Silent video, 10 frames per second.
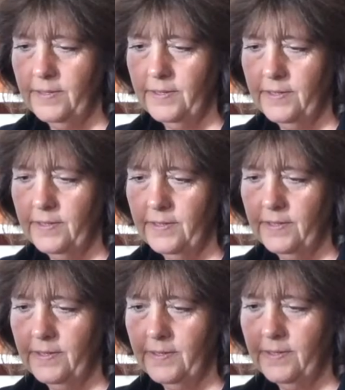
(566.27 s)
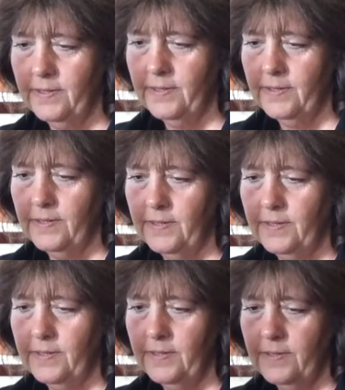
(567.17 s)

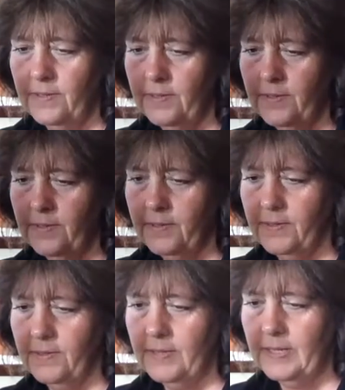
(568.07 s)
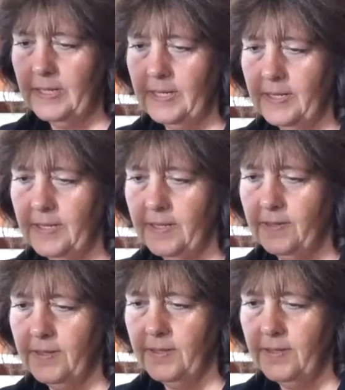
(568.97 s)

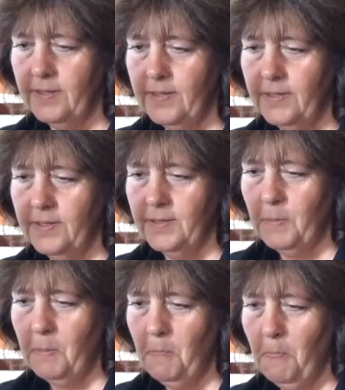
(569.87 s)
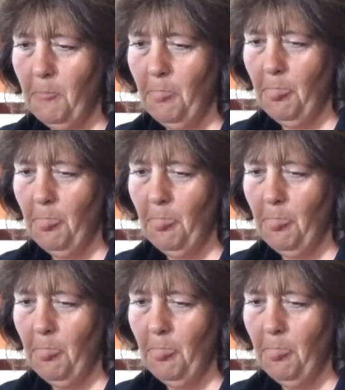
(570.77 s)
(not speaking)